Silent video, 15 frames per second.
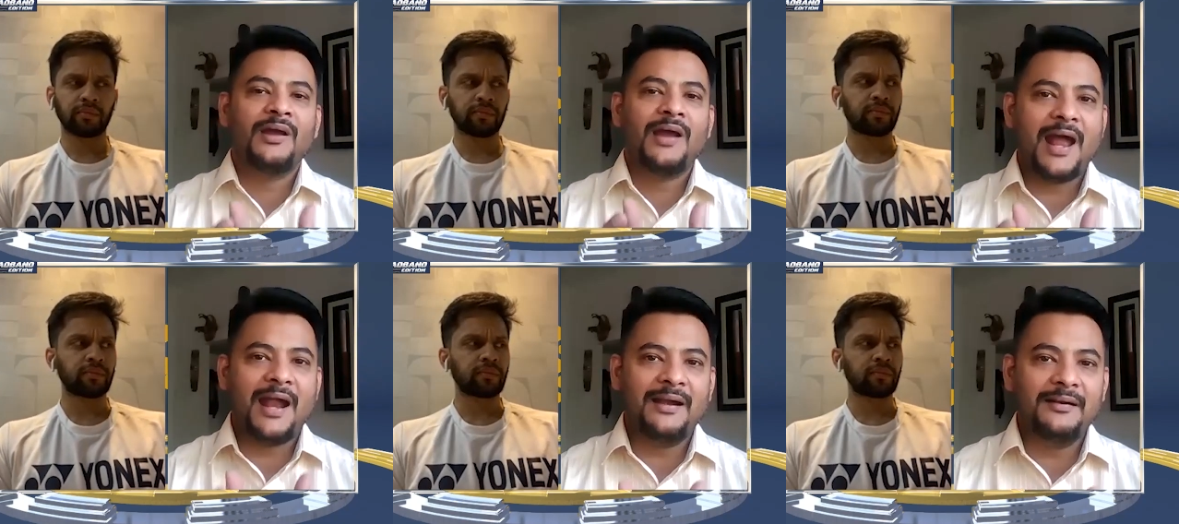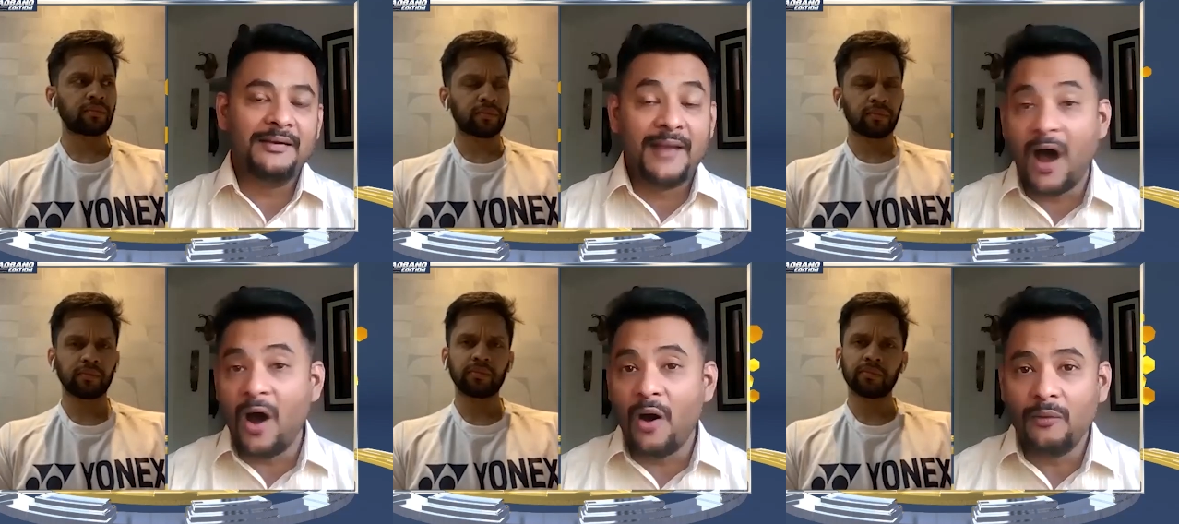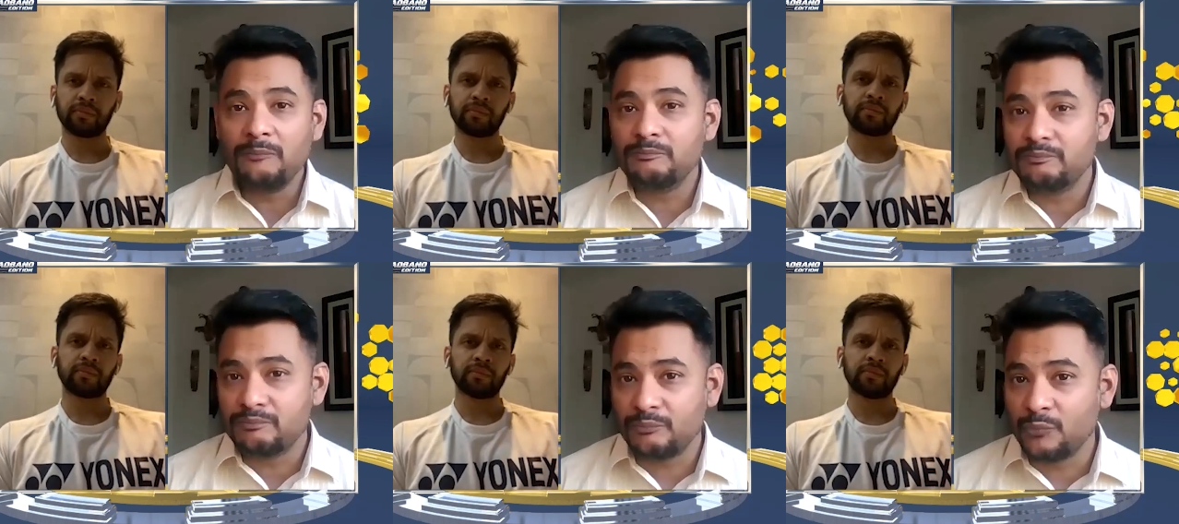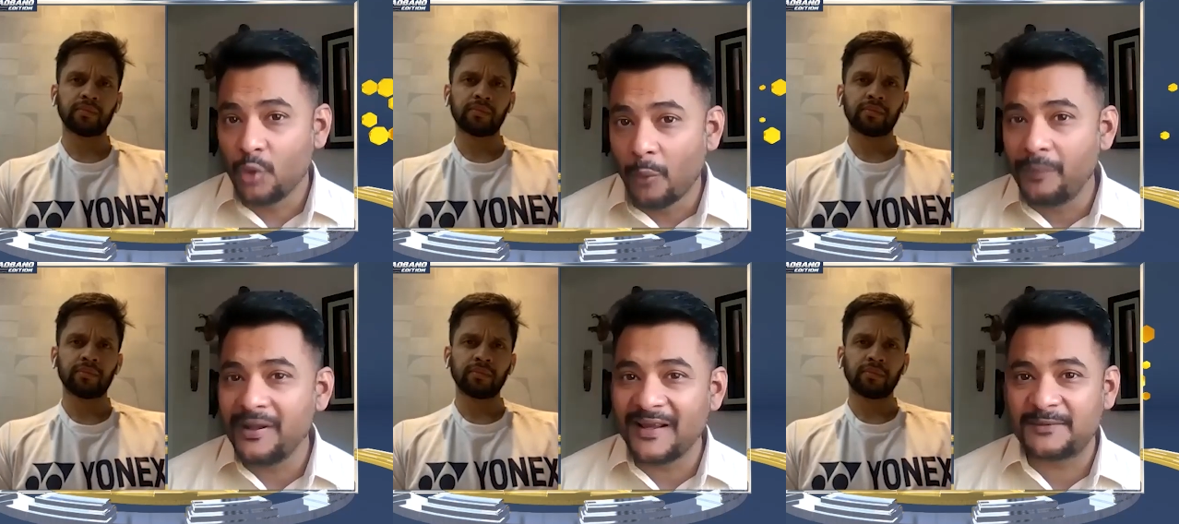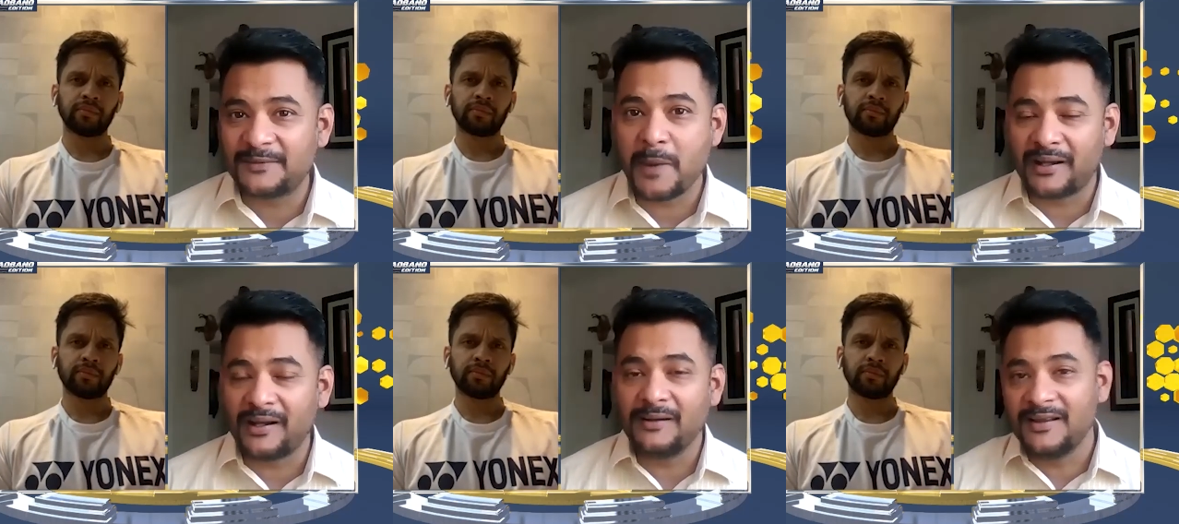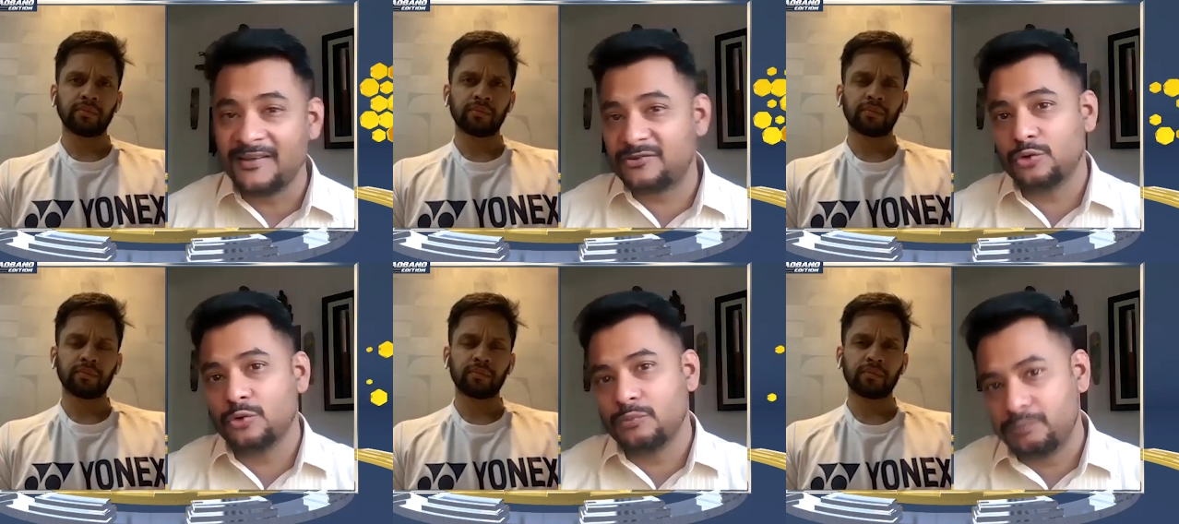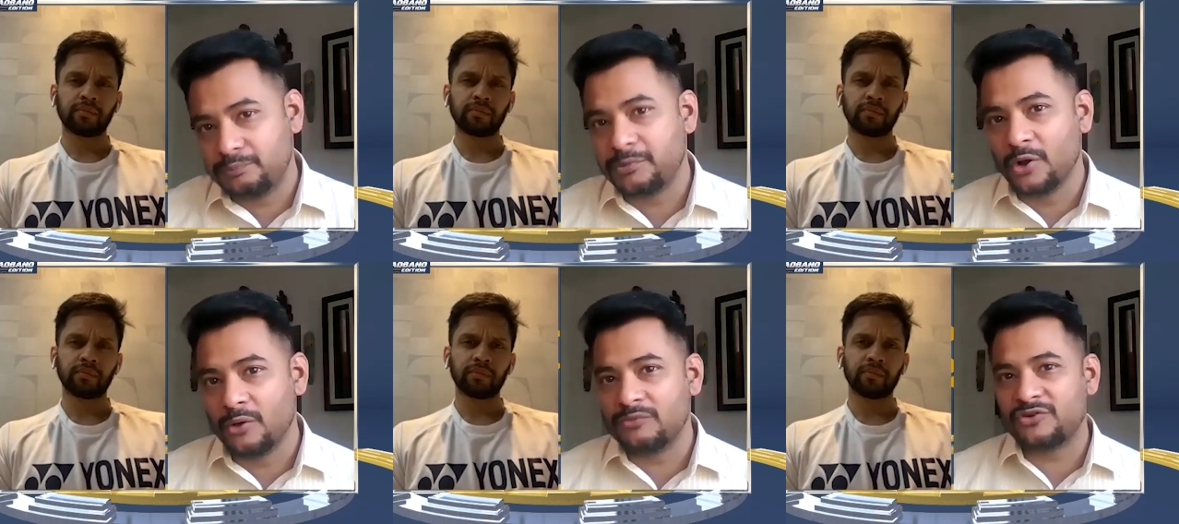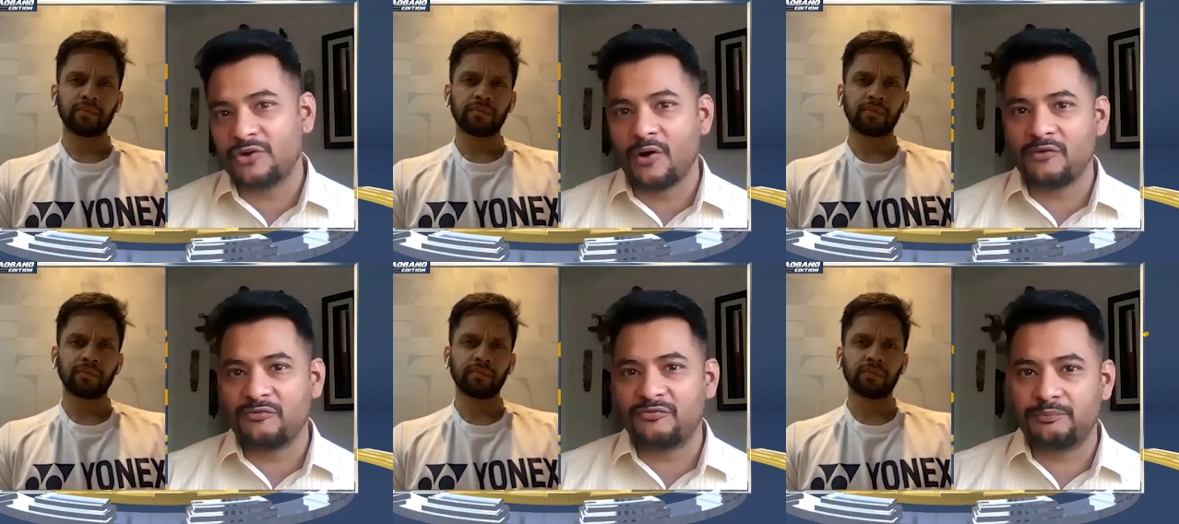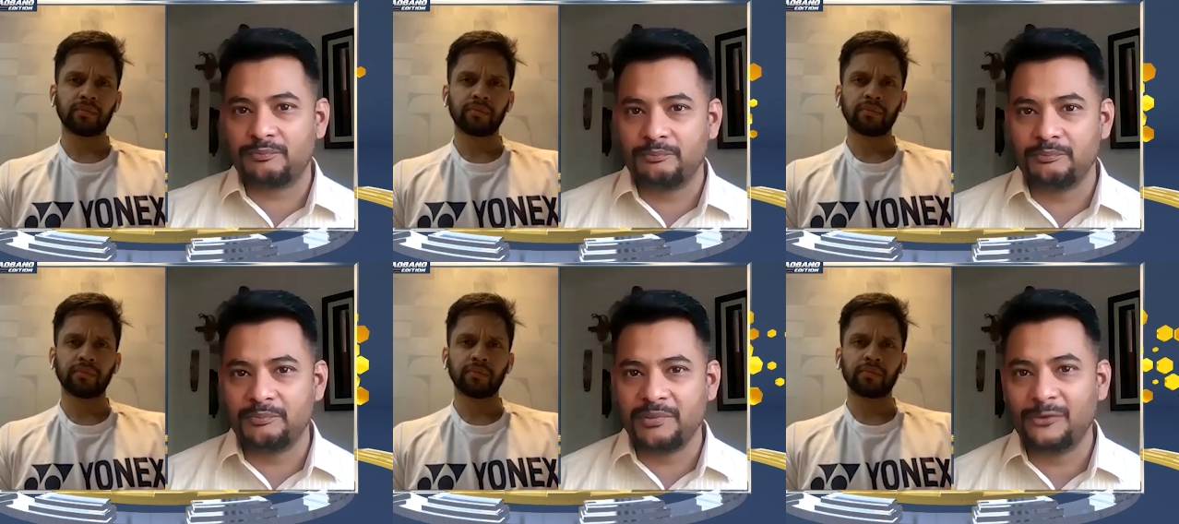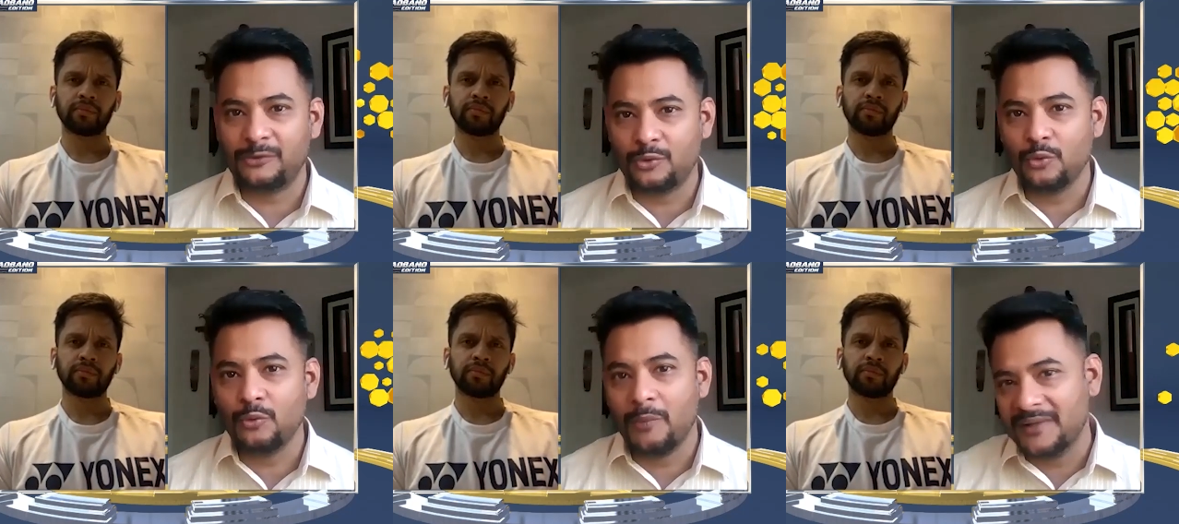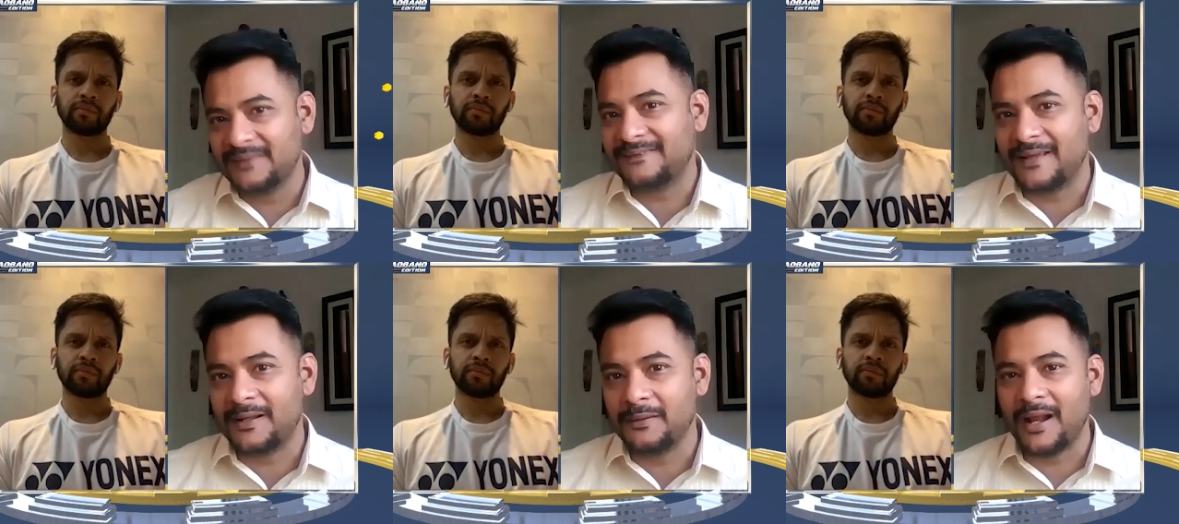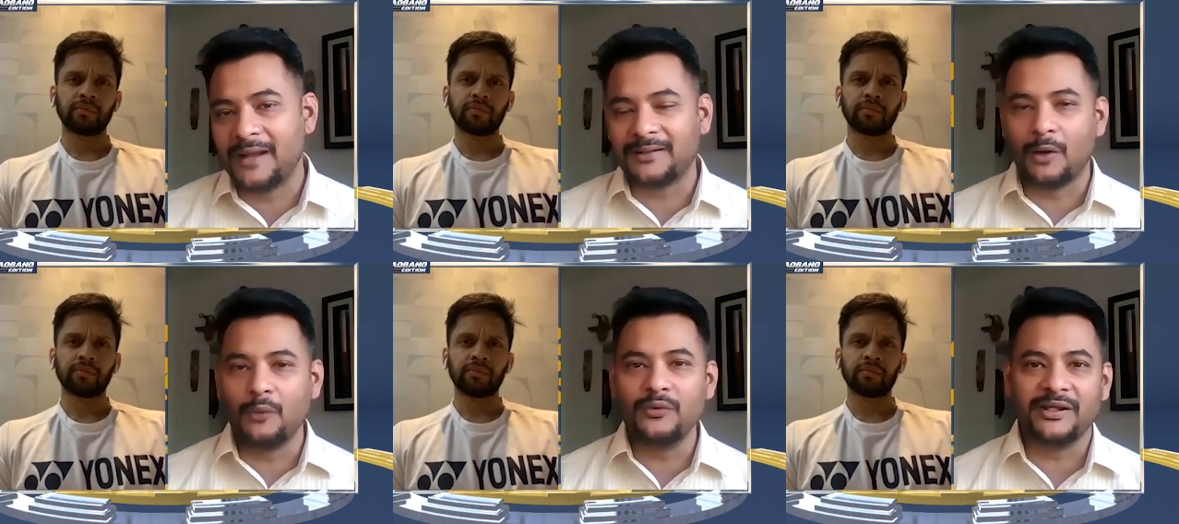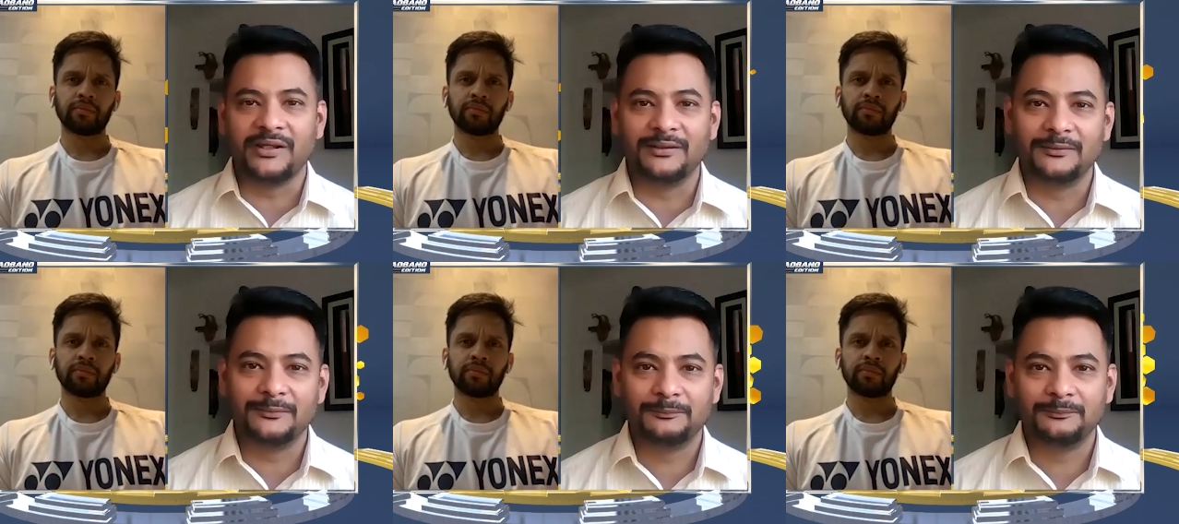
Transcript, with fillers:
Speaker 1: And now, nobody expected this to, you know, sort of be two months and, and counting